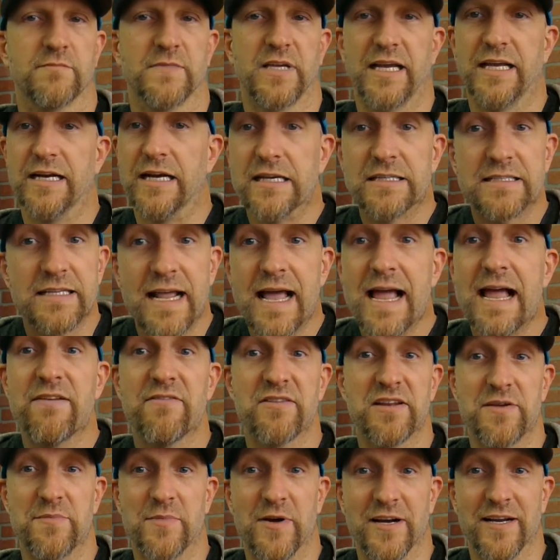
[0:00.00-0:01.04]
He doesn't
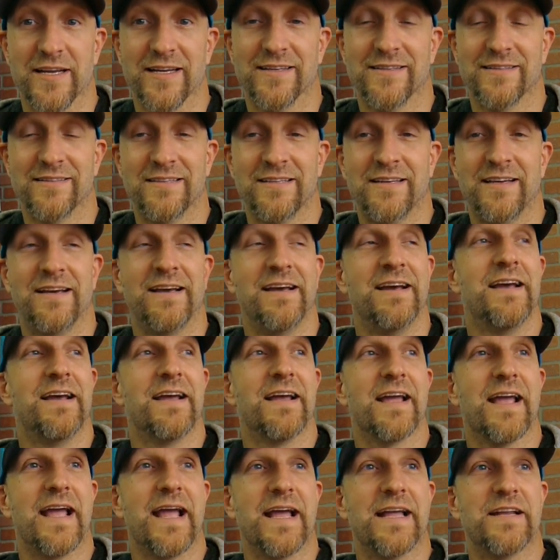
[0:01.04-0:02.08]
have any money.
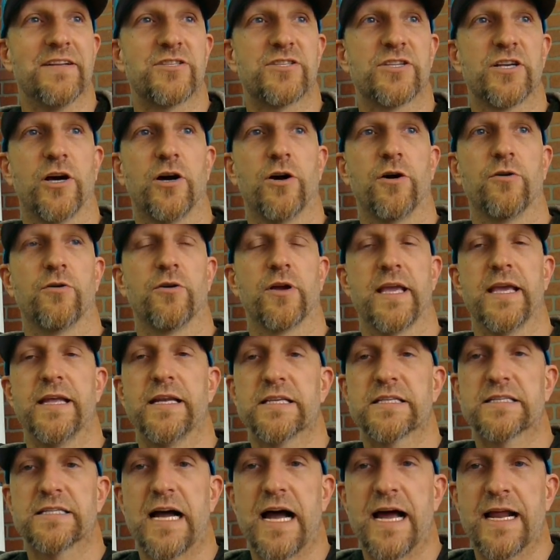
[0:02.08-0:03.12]
And so he
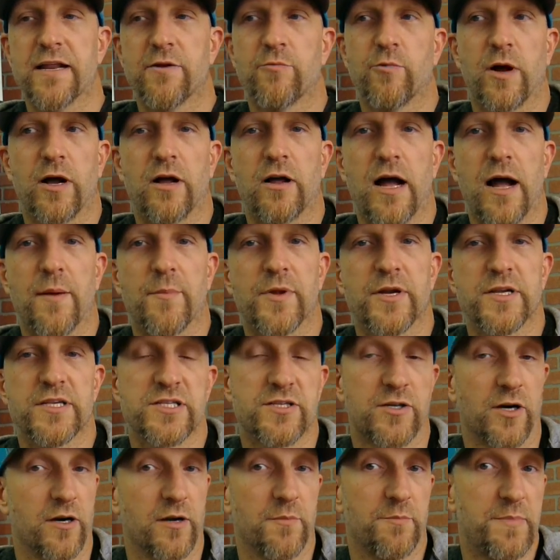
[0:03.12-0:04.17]
decided, well, I'm going to
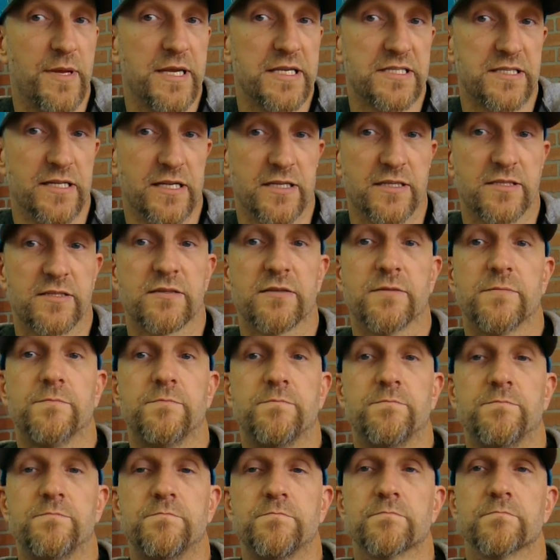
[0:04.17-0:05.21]
start a business,
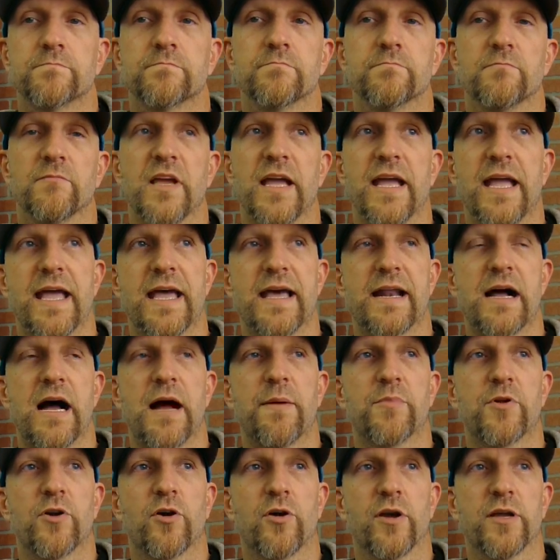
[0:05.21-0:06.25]
and
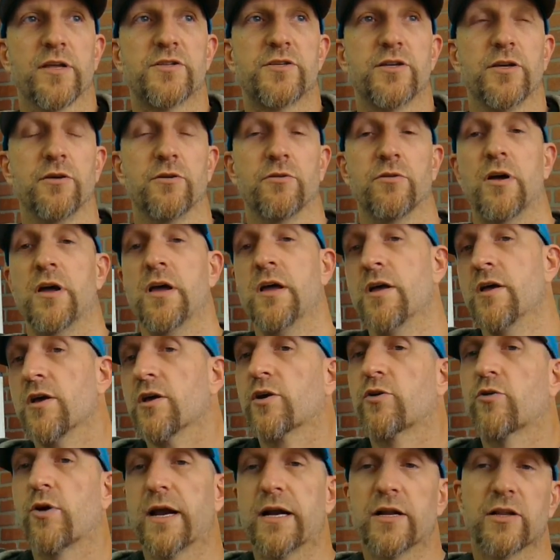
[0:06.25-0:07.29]
I'm going to
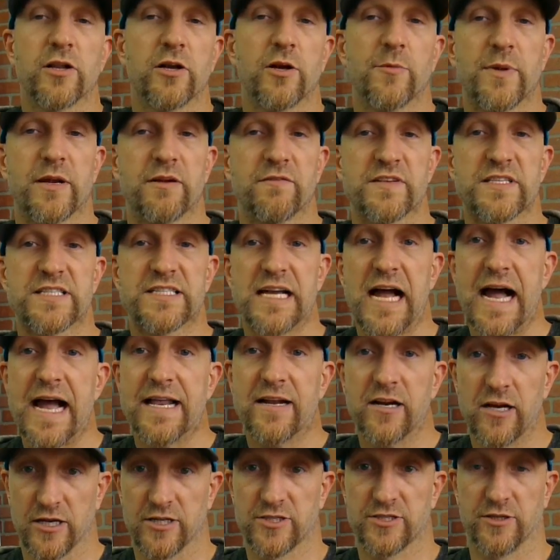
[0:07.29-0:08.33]
create a little bit of a
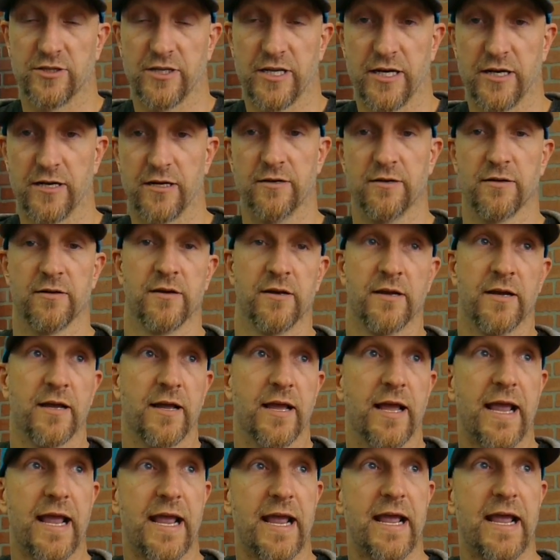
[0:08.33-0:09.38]
side hustle here,
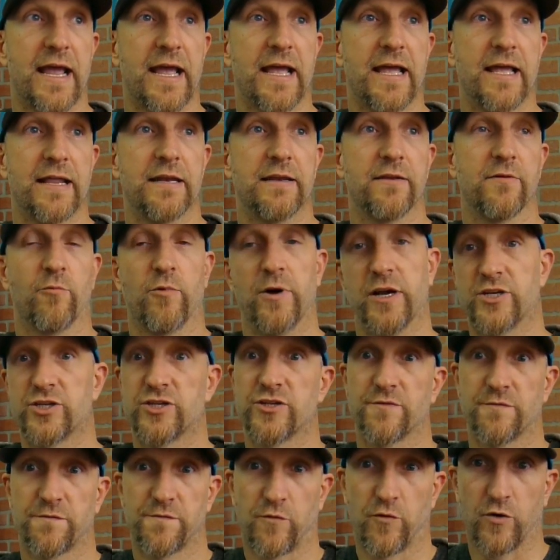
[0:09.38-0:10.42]
and
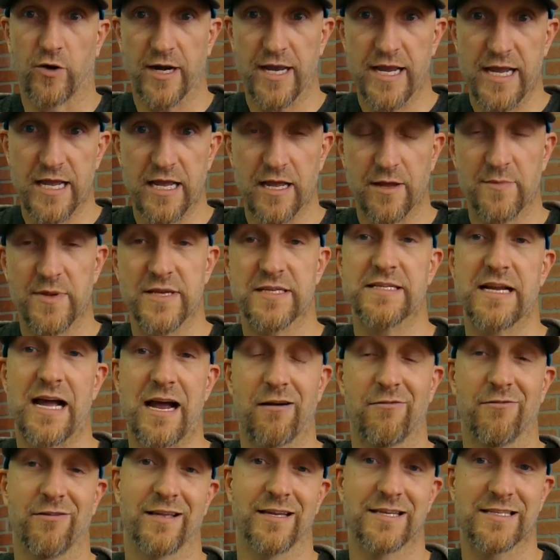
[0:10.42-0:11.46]
which for him is
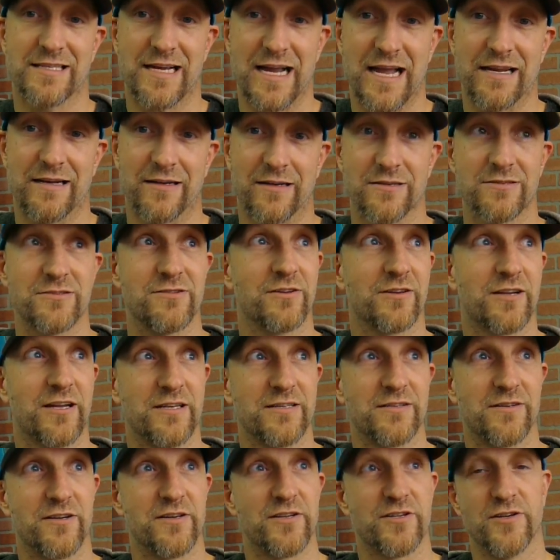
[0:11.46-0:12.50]
not really a side hustle
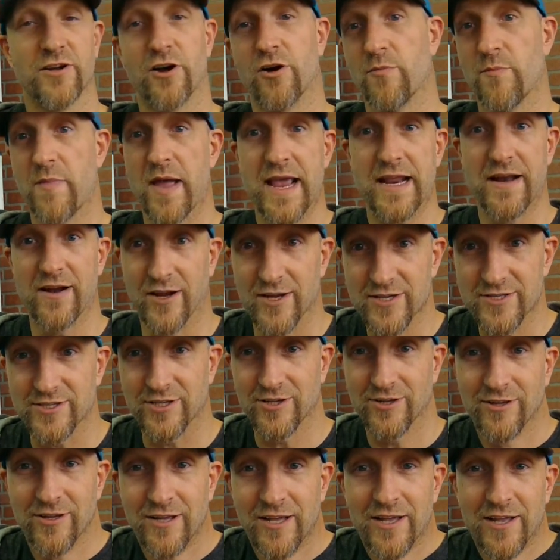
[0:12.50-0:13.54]
because there's no main
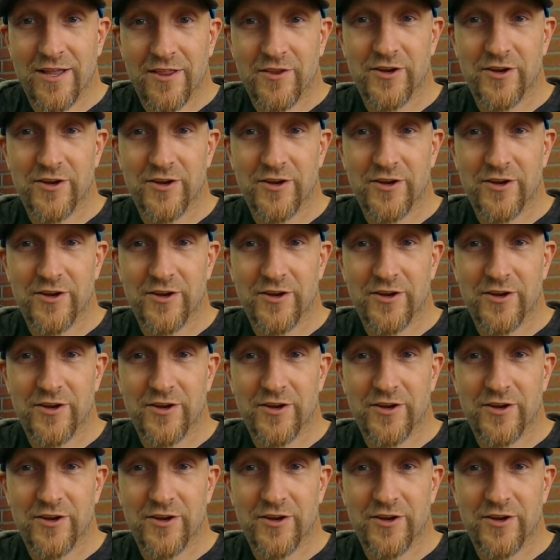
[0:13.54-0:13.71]
hustle.